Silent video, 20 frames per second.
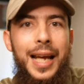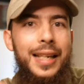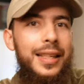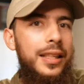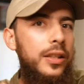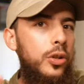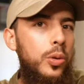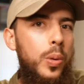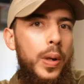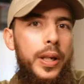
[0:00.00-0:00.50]

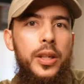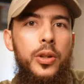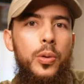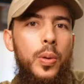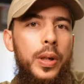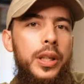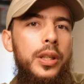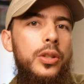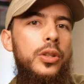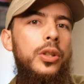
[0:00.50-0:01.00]
And in
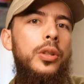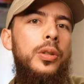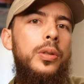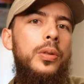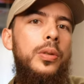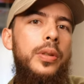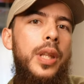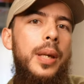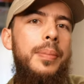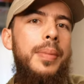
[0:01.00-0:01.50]

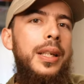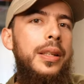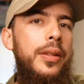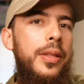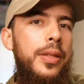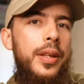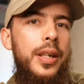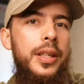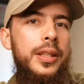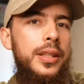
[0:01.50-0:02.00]
2022, they
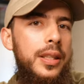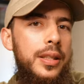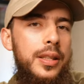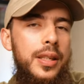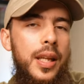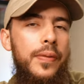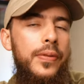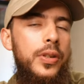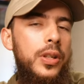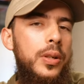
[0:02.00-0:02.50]
made
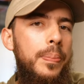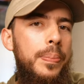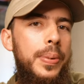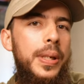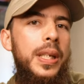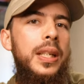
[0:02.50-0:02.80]
$37